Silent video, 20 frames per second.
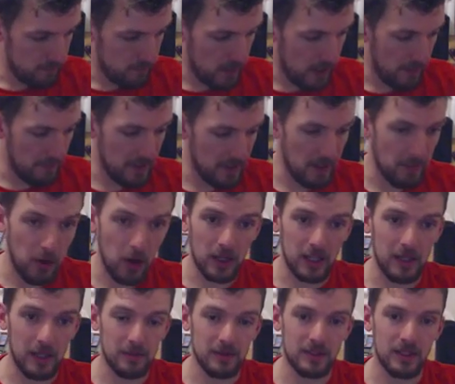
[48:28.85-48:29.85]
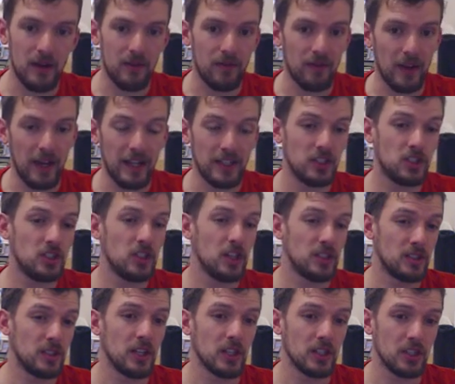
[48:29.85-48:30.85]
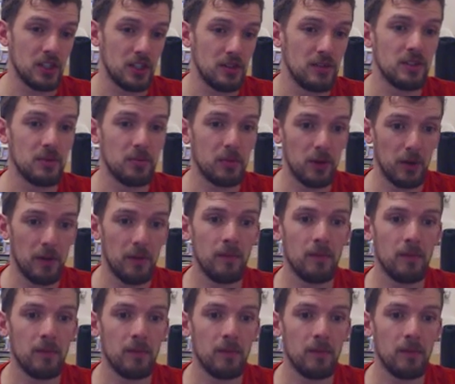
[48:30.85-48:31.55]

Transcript: the Apocalypse stuff, it's just an excuse to put